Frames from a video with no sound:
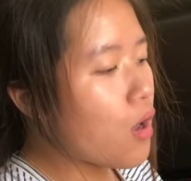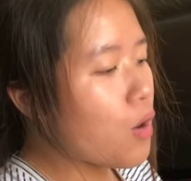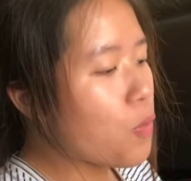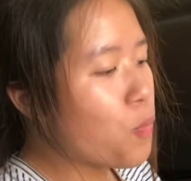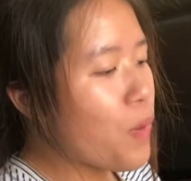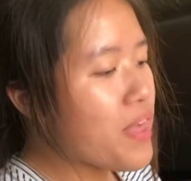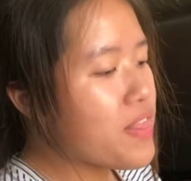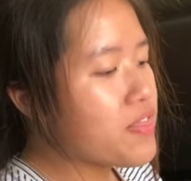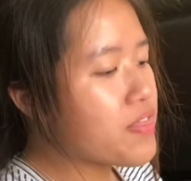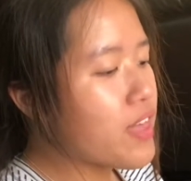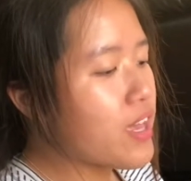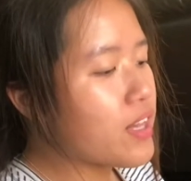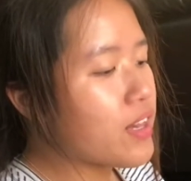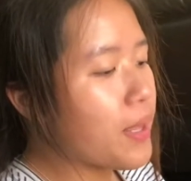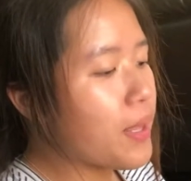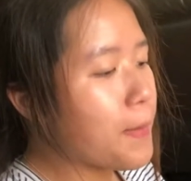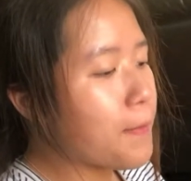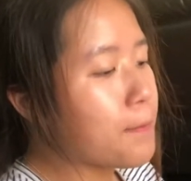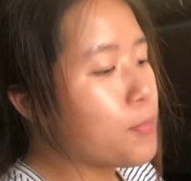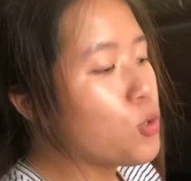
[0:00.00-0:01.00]
when they
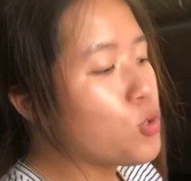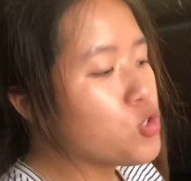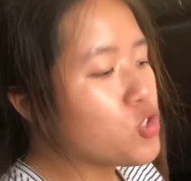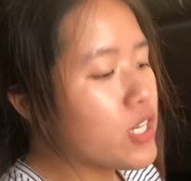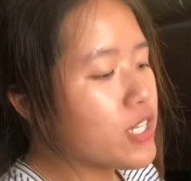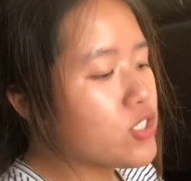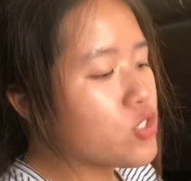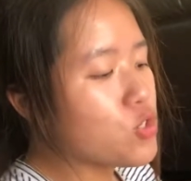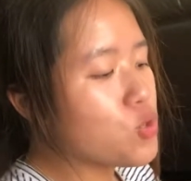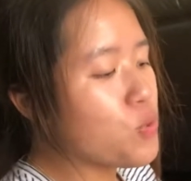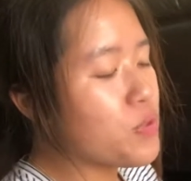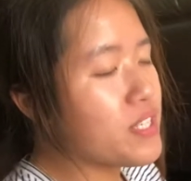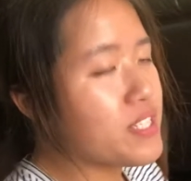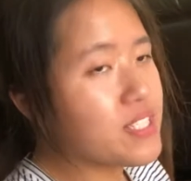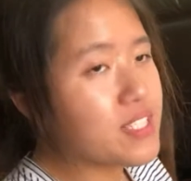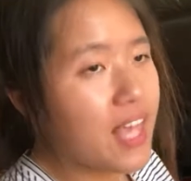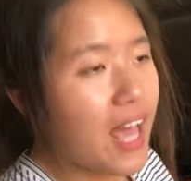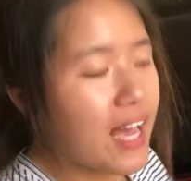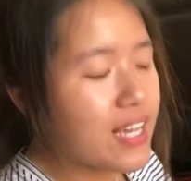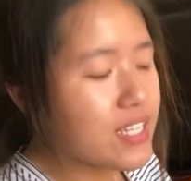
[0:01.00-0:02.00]
like pushed into
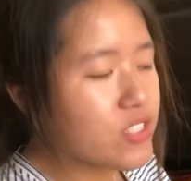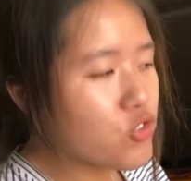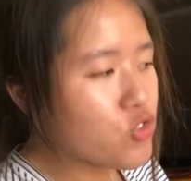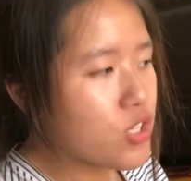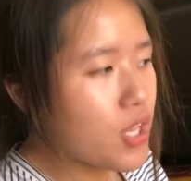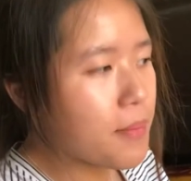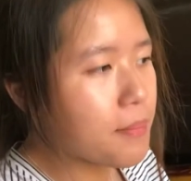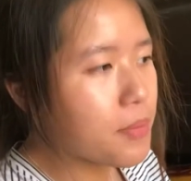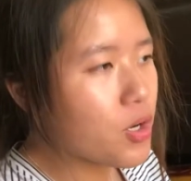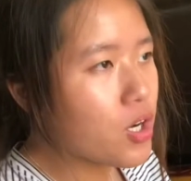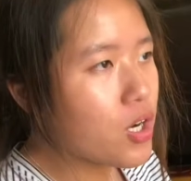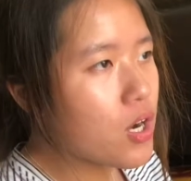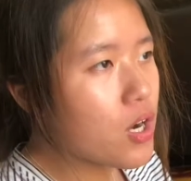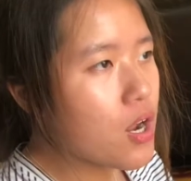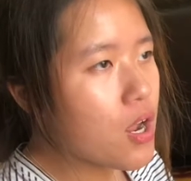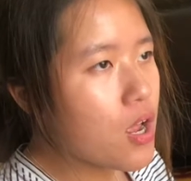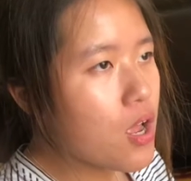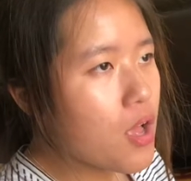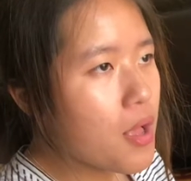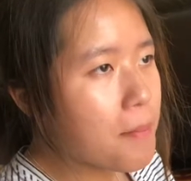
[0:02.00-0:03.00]
this gas chamber
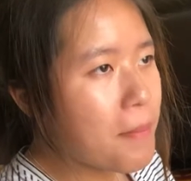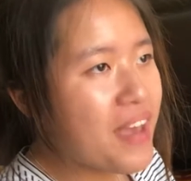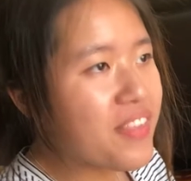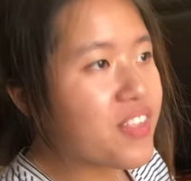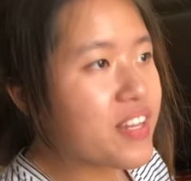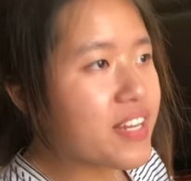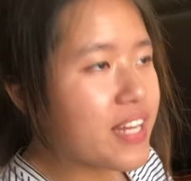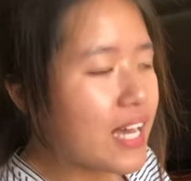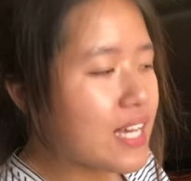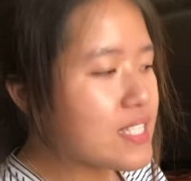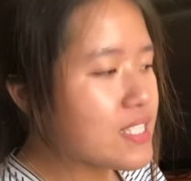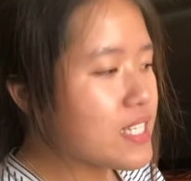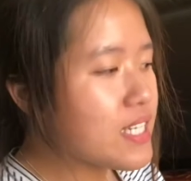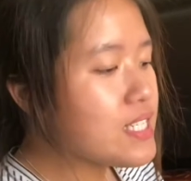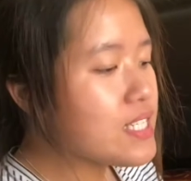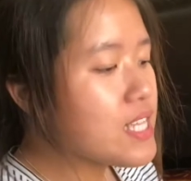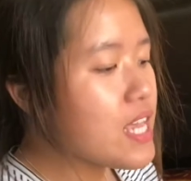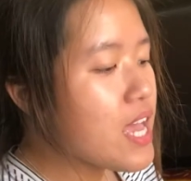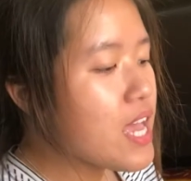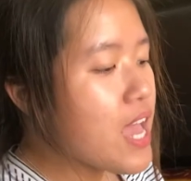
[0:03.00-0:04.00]
by the
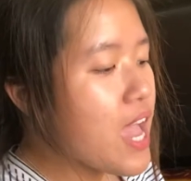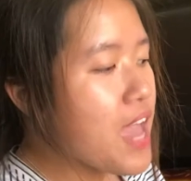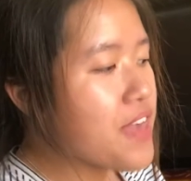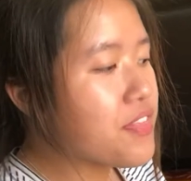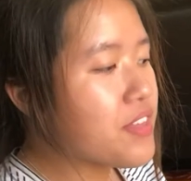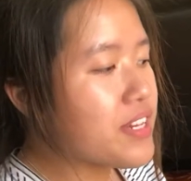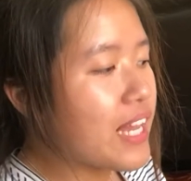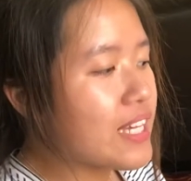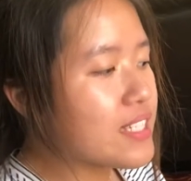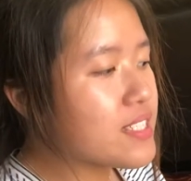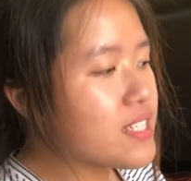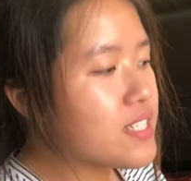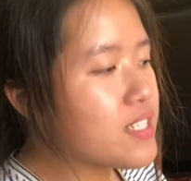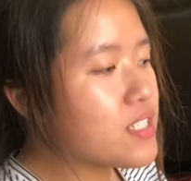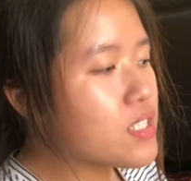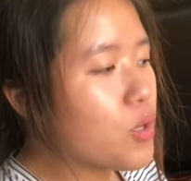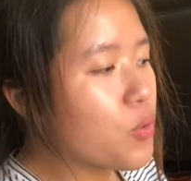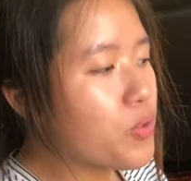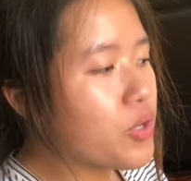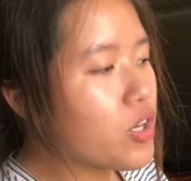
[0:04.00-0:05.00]
Nazis, and the Nazi
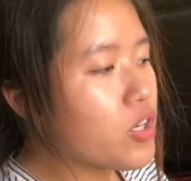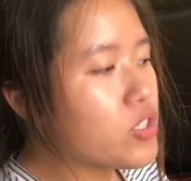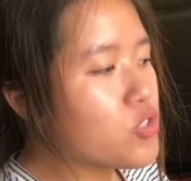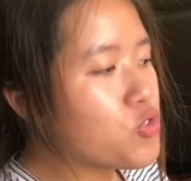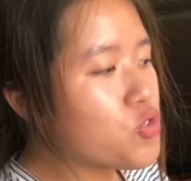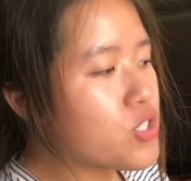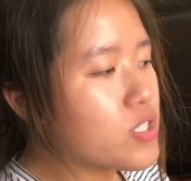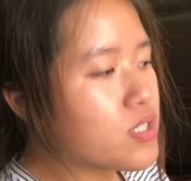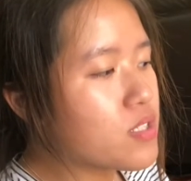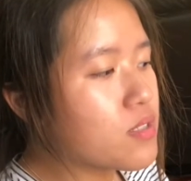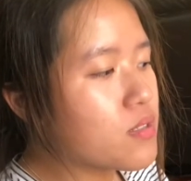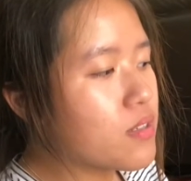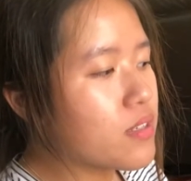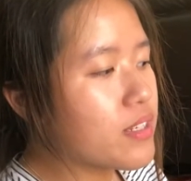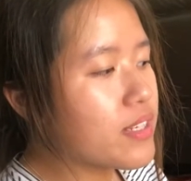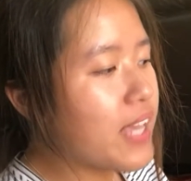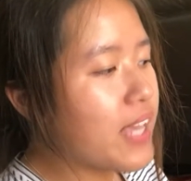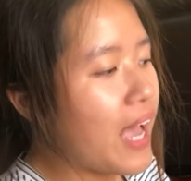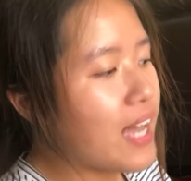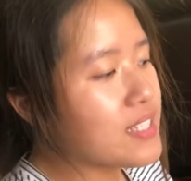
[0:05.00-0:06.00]
soldier just
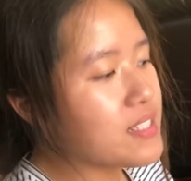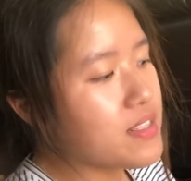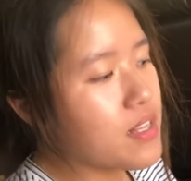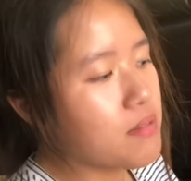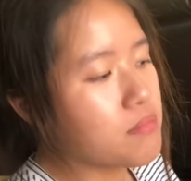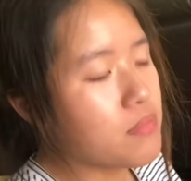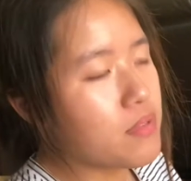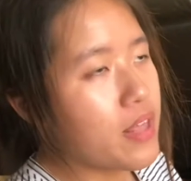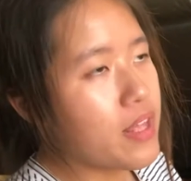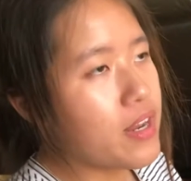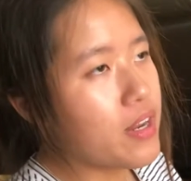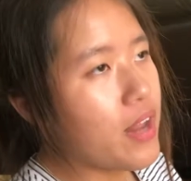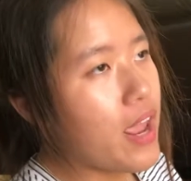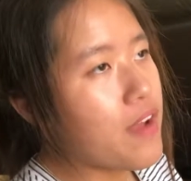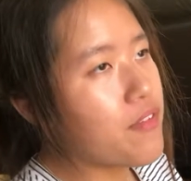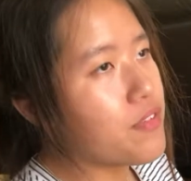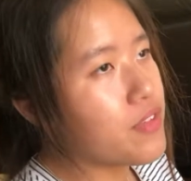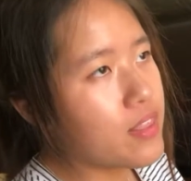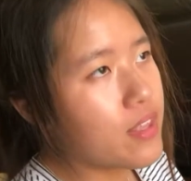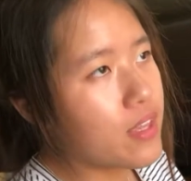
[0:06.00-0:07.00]
gassed them and
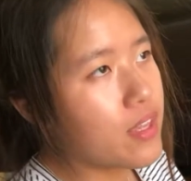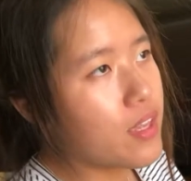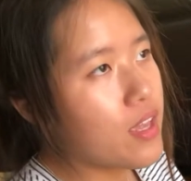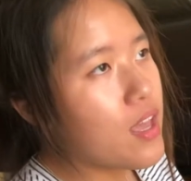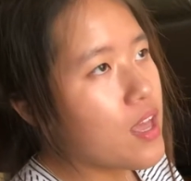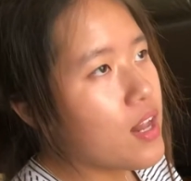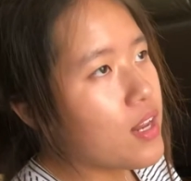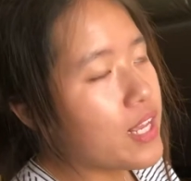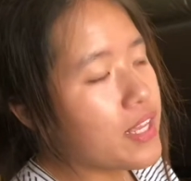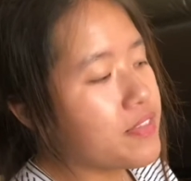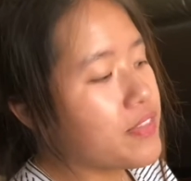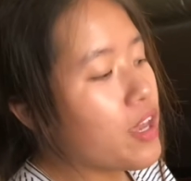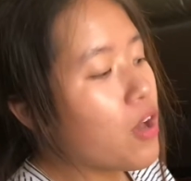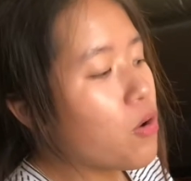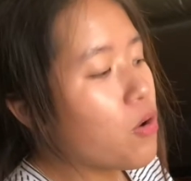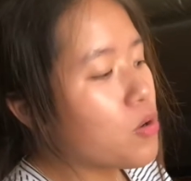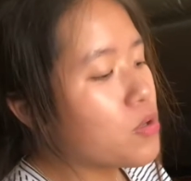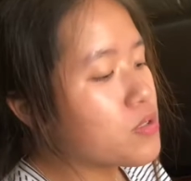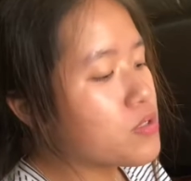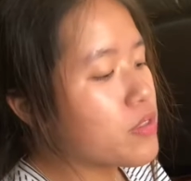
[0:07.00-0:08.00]
everything, like they
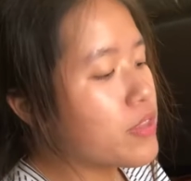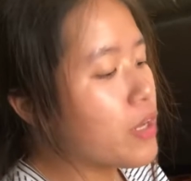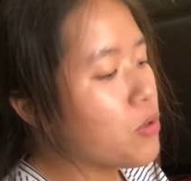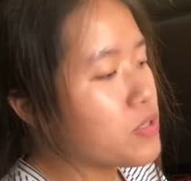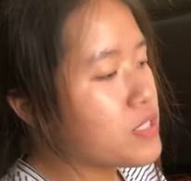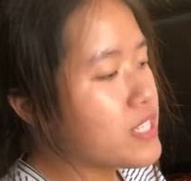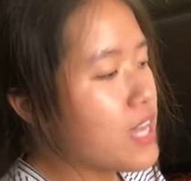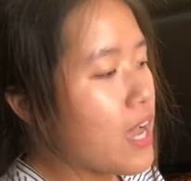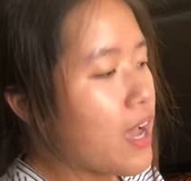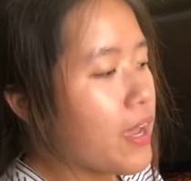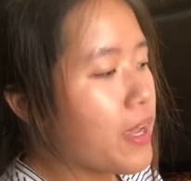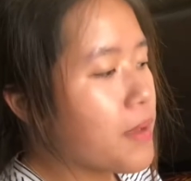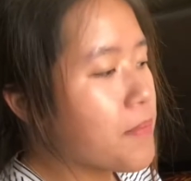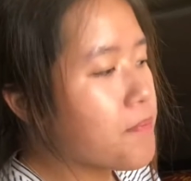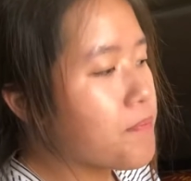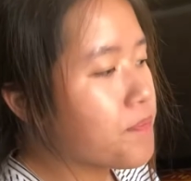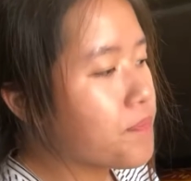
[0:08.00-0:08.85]
all died.